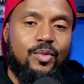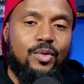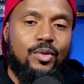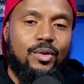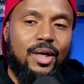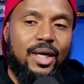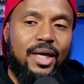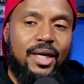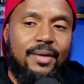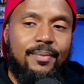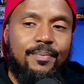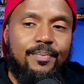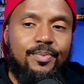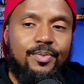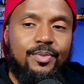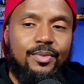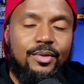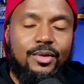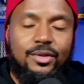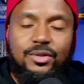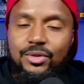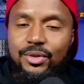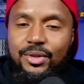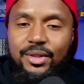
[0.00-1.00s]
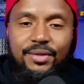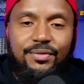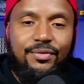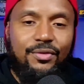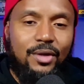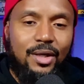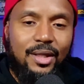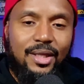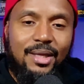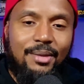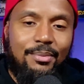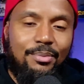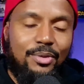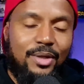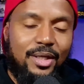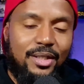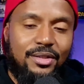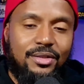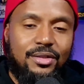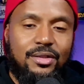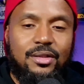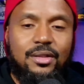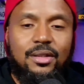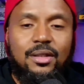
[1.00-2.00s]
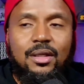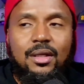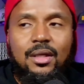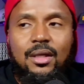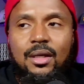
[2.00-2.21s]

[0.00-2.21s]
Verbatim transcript: right? There's no need for all that pressure.